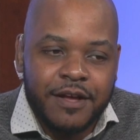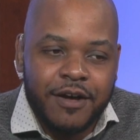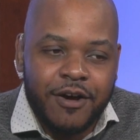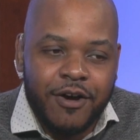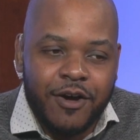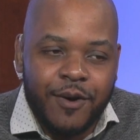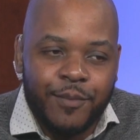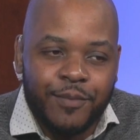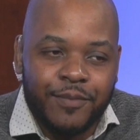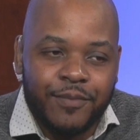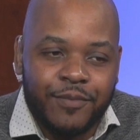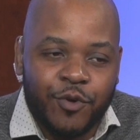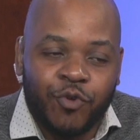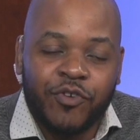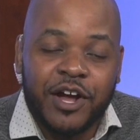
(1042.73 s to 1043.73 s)
um,
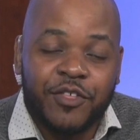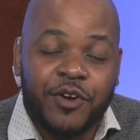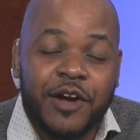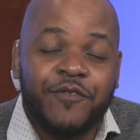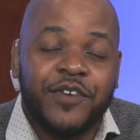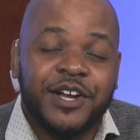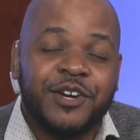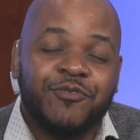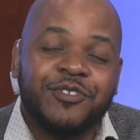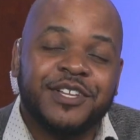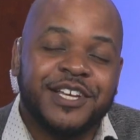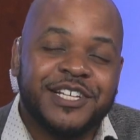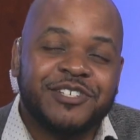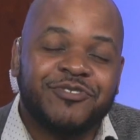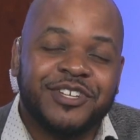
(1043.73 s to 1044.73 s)
or rather, I find it really
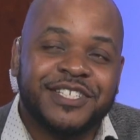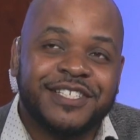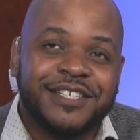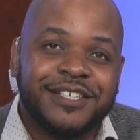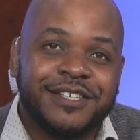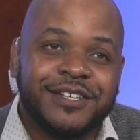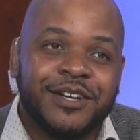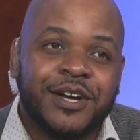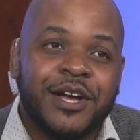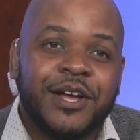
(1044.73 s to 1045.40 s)
interesting